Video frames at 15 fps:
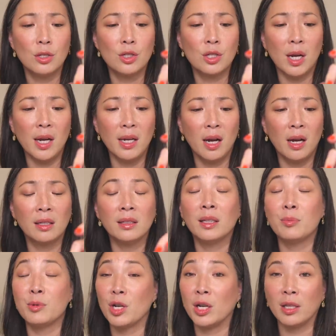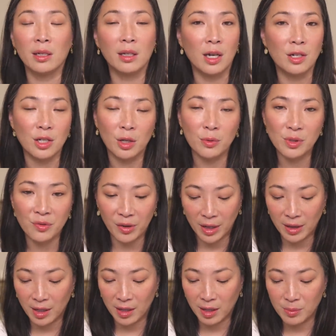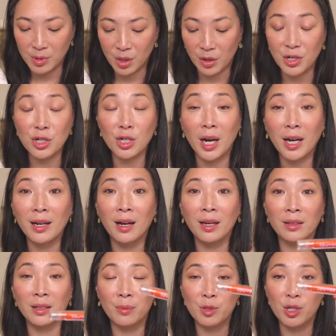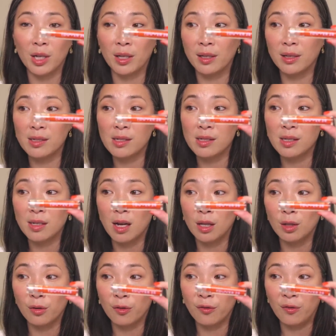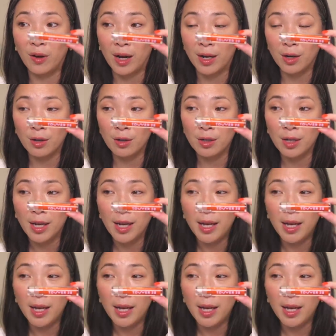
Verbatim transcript: Shine On Lip Jelly, gosh, I always forget that name, sorry. Shine On Lip Jelly, this is the color Fire,